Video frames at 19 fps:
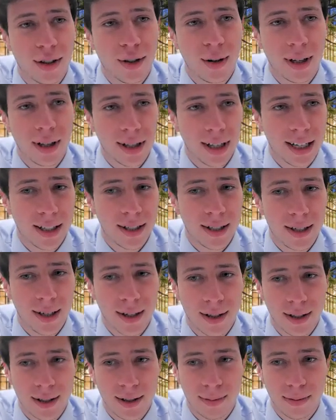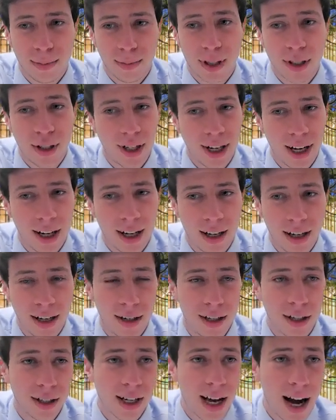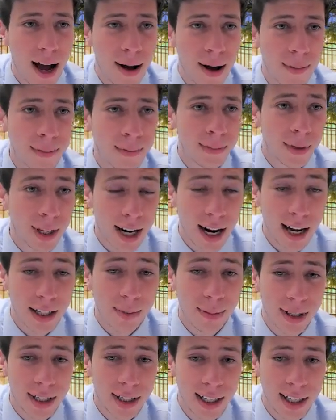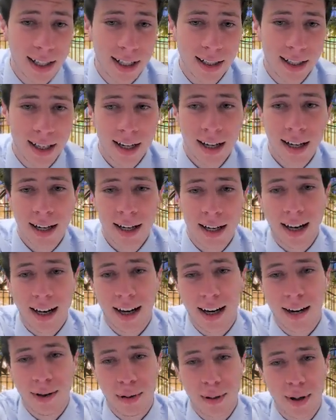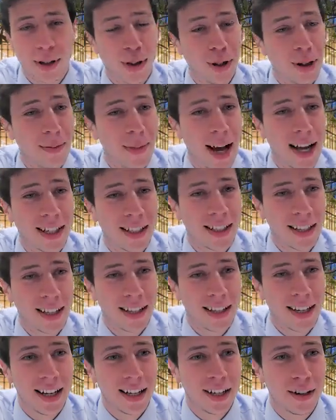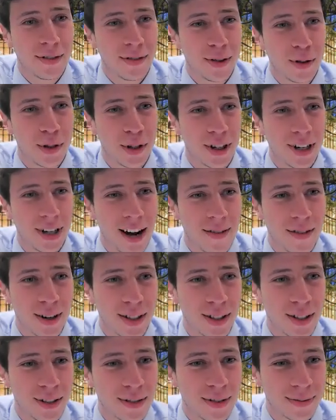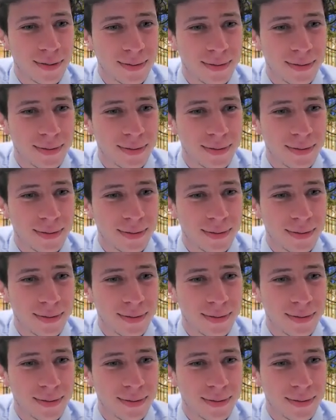student listeners. Appreciate your time and expertise. We wish you the best in your future endeavors.